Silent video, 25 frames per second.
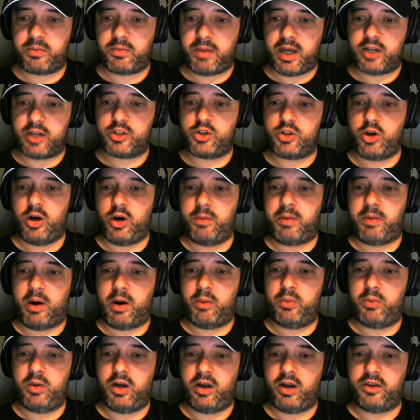about Jota, but I
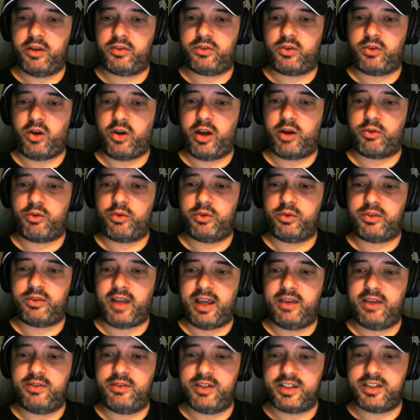will ask Dyer or
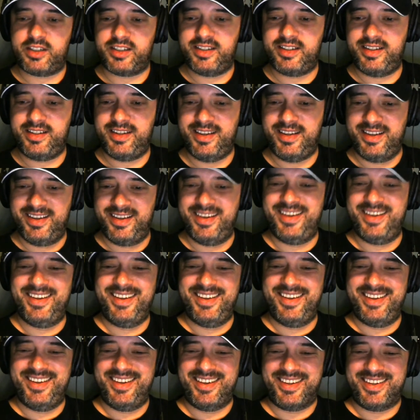Davis.
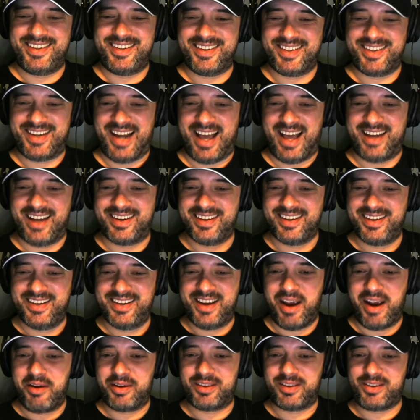Good lad.
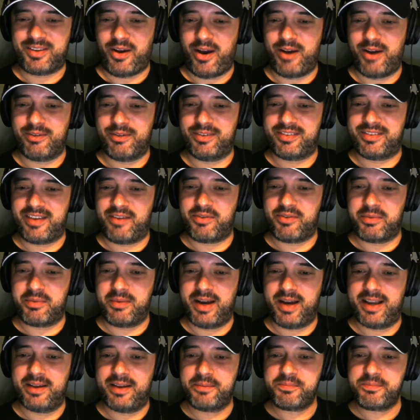Eric Dyer as ever,
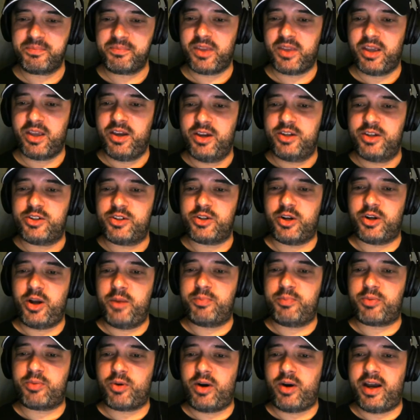mate. John
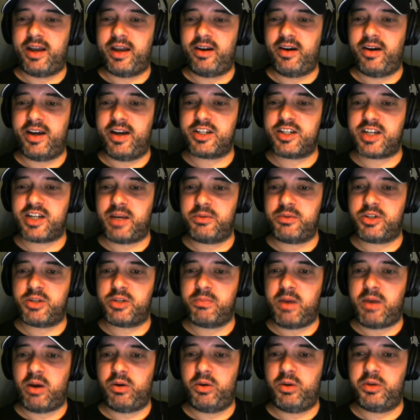O'Brien. Hi, James.
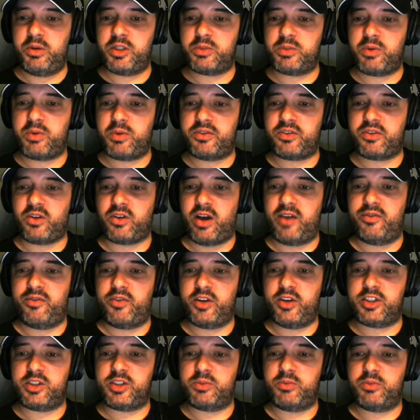Jamal Lewis worth starting
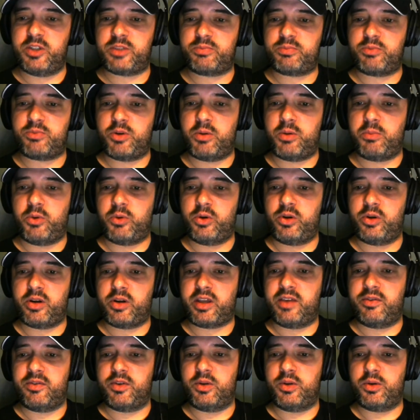versus West Brom or not,
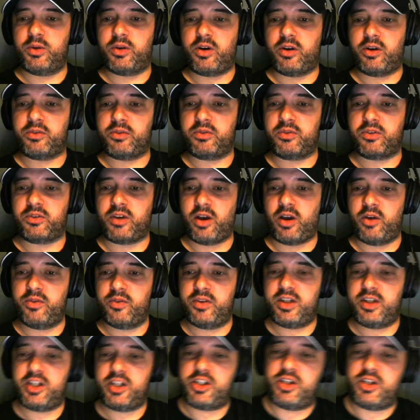given Newcastle's
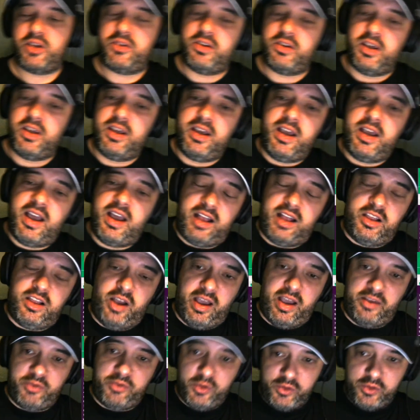COVID issues.
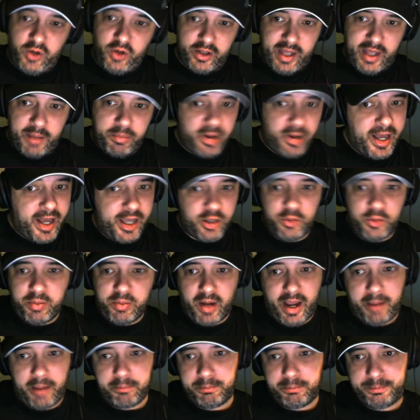Look, if you've got that player, you
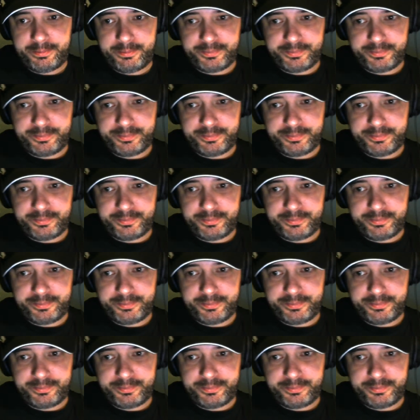play him.